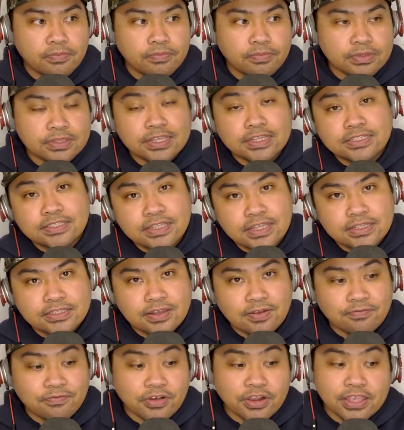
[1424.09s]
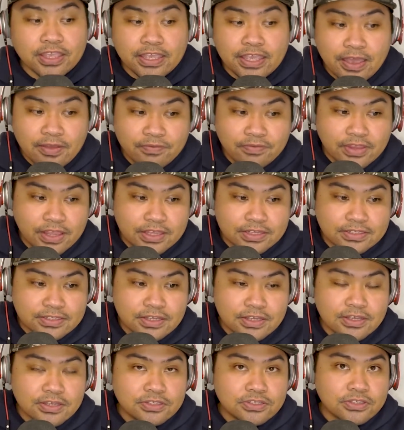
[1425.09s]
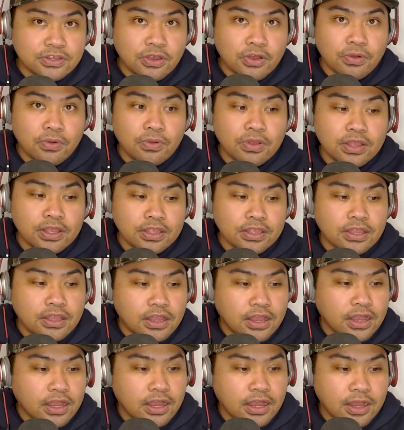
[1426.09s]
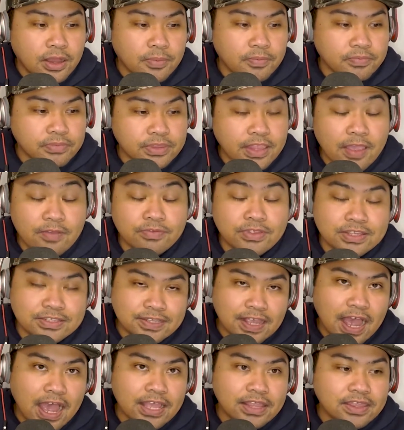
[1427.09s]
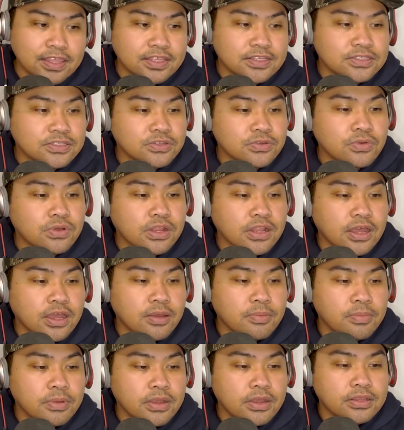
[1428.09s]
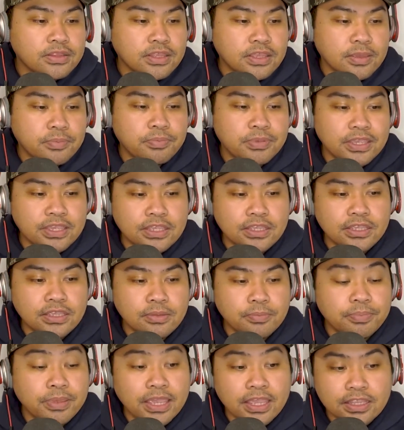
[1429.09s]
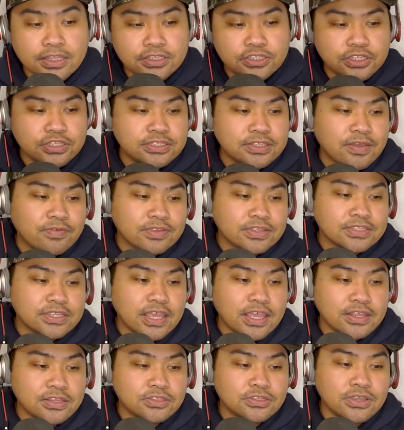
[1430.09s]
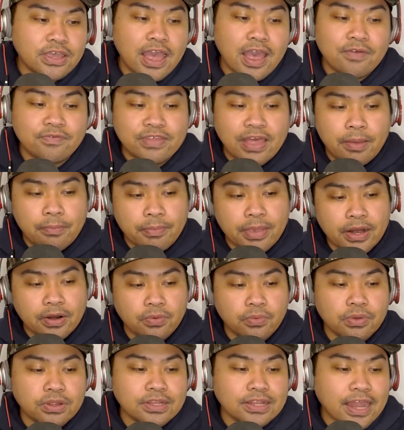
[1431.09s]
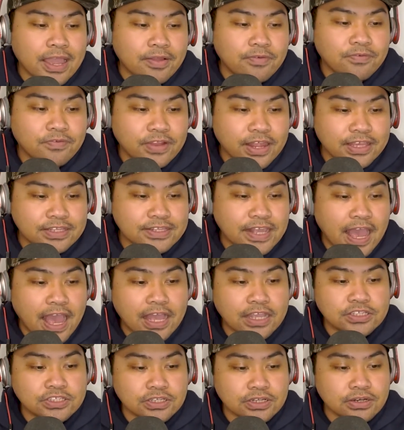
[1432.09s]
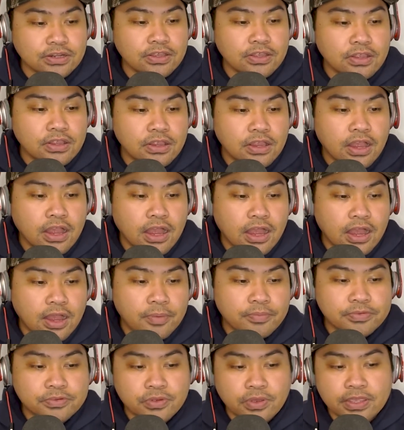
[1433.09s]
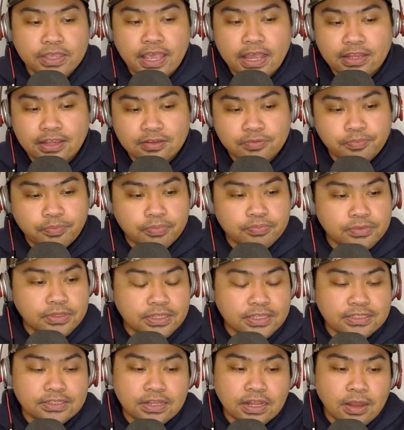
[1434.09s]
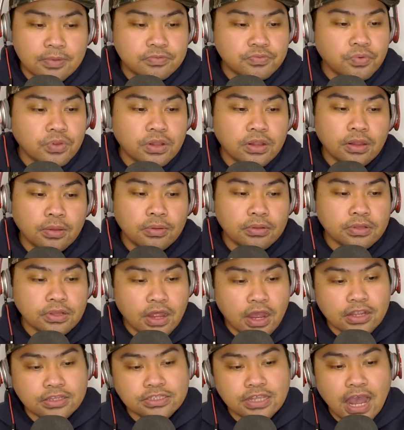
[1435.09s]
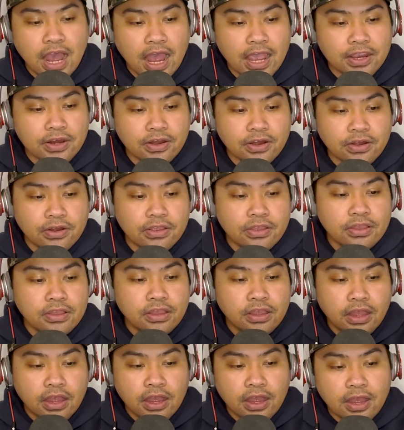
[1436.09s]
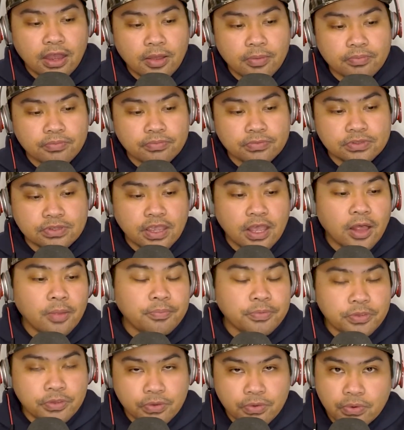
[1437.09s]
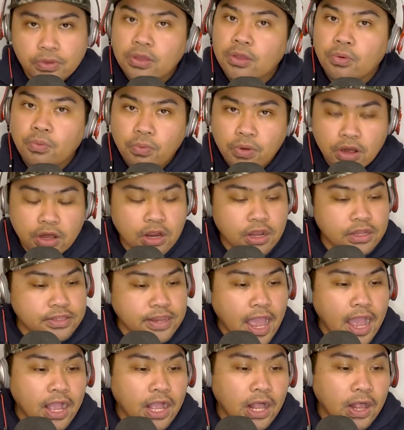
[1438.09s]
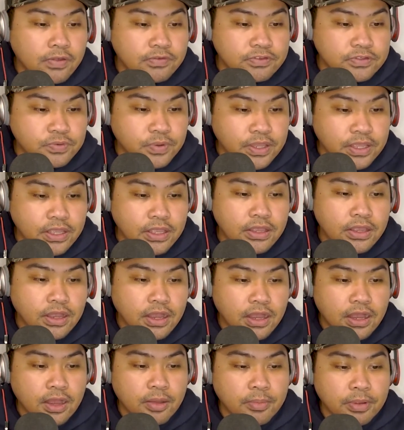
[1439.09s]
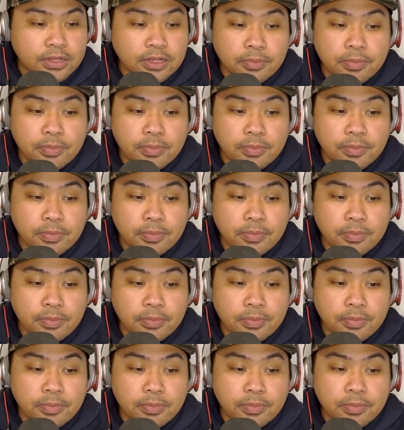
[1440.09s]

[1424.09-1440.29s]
distance and forgiveness. So they've designed this new club, the Ping G710, to have that metalwood like flex action. So again, these clubs will launch higher to help you work on that golf swing a little